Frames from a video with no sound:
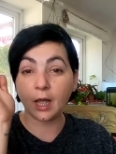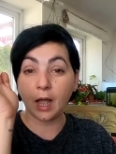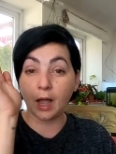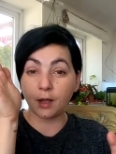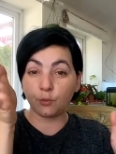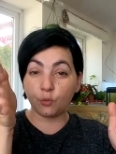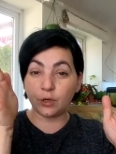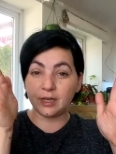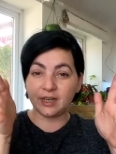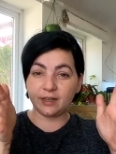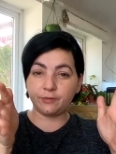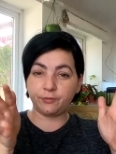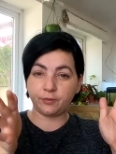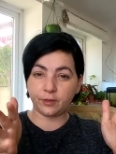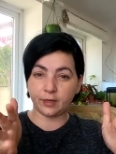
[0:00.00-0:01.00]
I will
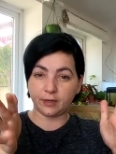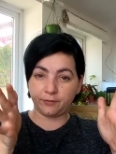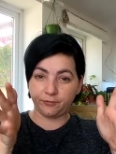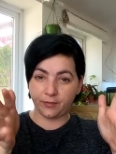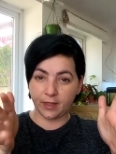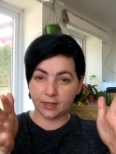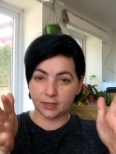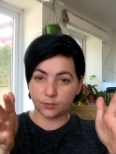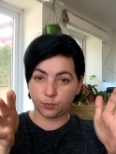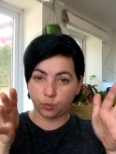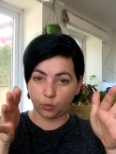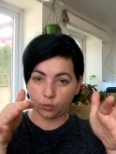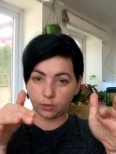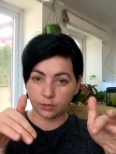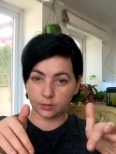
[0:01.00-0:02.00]
leave her
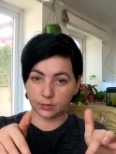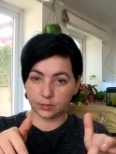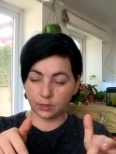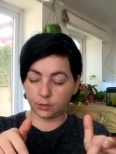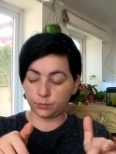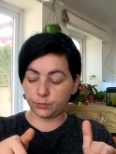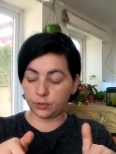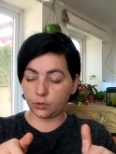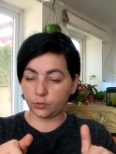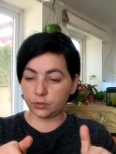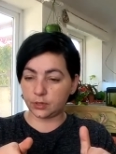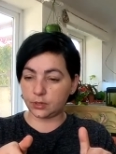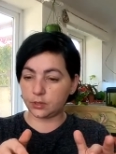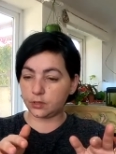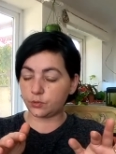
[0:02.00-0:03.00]
Facebook down below
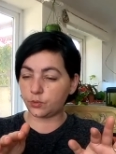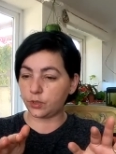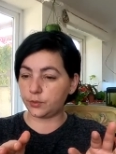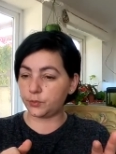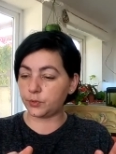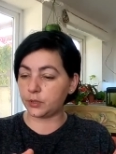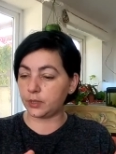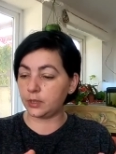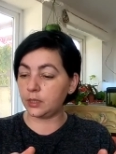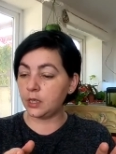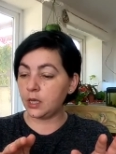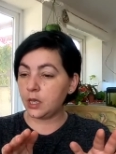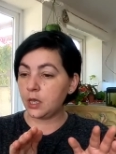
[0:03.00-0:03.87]
in the description